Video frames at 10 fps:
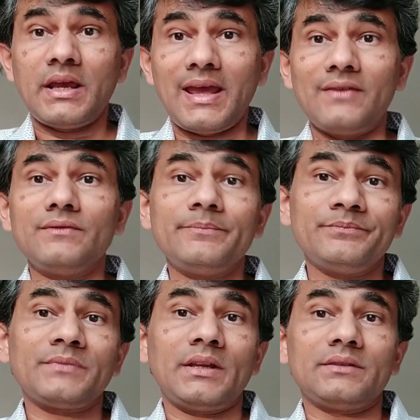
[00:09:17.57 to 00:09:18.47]
in
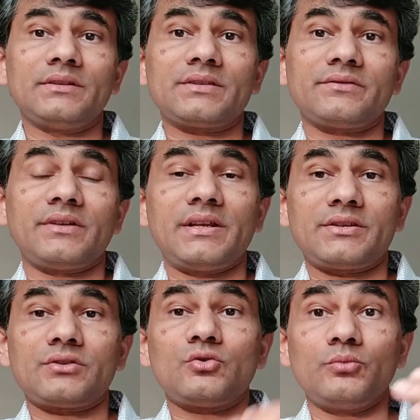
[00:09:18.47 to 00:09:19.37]
this
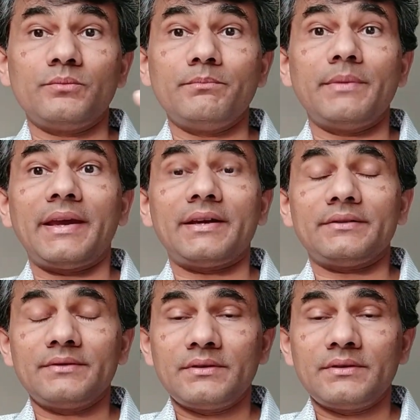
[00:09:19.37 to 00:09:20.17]
race to make